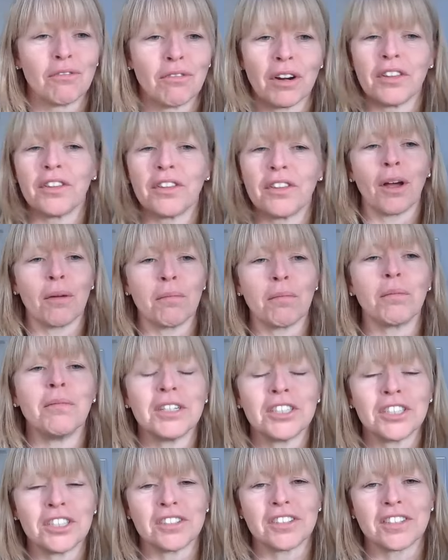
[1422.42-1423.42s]
runtime
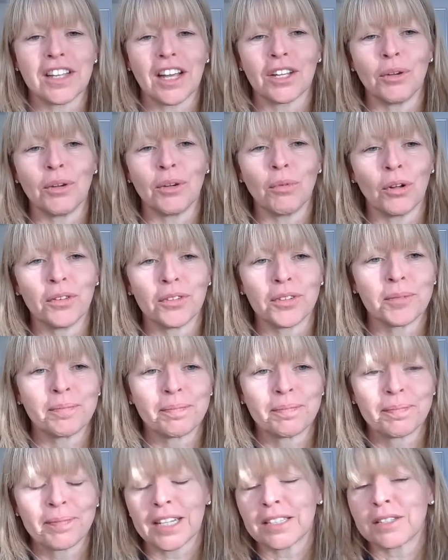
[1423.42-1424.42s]
permissions that you want.
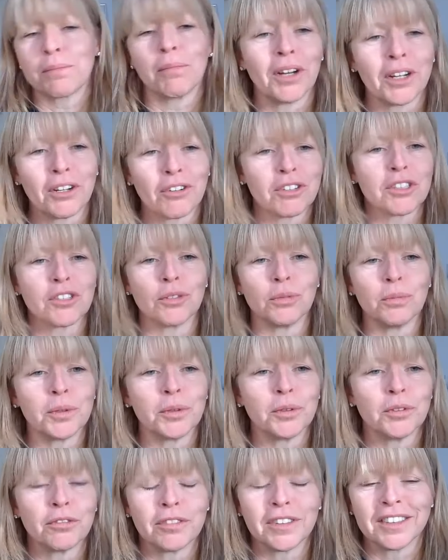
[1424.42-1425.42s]
That's my crystal
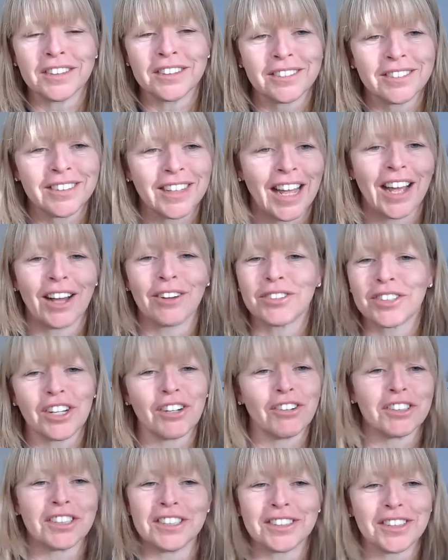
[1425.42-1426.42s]
ball for how
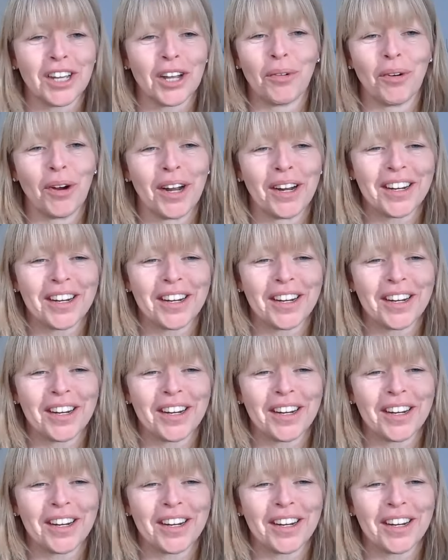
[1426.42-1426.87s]
security is going to